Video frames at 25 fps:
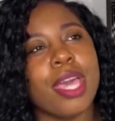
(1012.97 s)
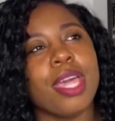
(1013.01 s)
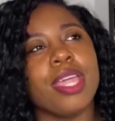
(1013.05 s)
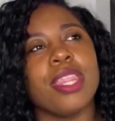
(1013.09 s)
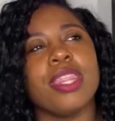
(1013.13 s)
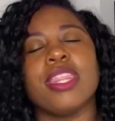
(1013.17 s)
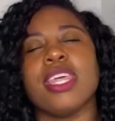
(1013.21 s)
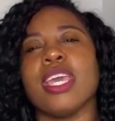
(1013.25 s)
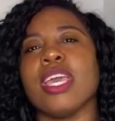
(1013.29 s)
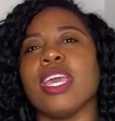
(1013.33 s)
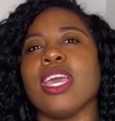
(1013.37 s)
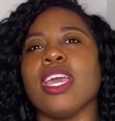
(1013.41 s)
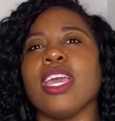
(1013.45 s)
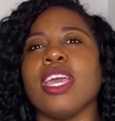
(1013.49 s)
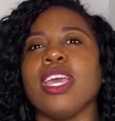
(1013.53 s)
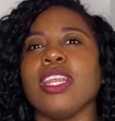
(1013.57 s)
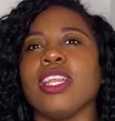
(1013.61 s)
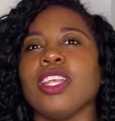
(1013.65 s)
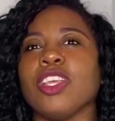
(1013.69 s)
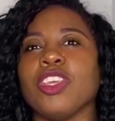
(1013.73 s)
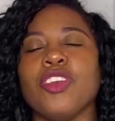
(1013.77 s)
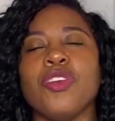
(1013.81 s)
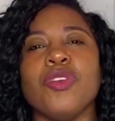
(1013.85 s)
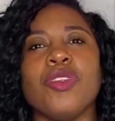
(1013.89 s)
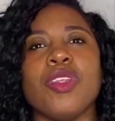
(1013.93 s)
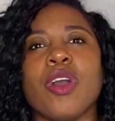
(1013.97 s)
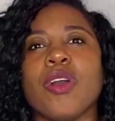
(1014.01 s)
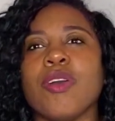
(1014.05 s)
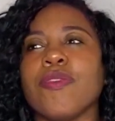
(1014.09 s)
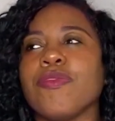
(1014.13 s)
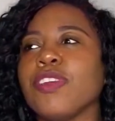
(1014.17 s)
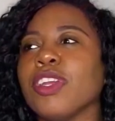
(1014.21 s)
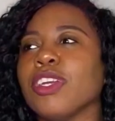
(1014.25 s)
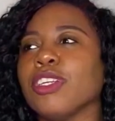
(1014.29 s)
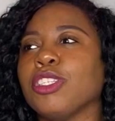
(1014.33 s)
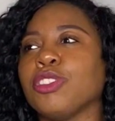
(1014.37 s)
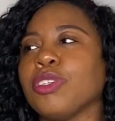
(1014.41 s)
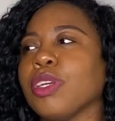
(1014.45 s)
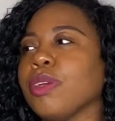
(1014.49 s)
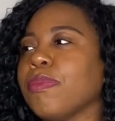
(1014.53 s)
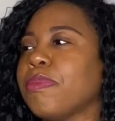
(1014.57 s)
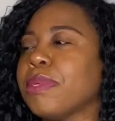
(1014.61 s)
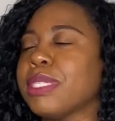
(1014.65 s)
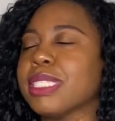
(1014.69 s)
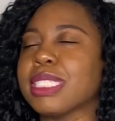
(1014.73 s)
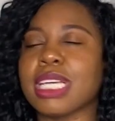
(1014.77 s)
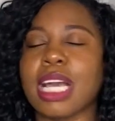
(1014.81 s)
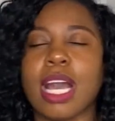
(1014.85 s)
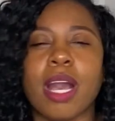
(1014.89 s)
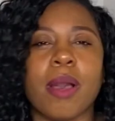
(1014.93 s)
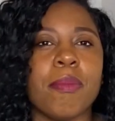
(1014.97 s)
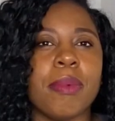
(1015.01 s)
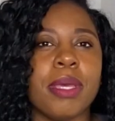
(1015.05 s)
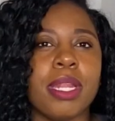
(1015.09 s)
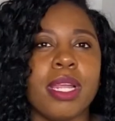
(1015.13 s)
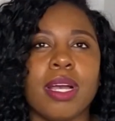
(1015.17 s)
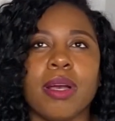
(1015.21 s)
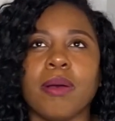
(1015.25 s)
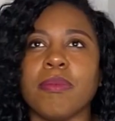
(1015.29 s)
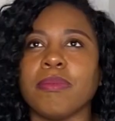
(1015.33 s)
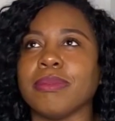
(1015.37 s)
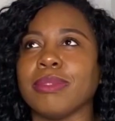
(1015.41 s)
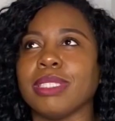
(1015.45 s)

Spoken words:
then, you know, if your trip is coming up,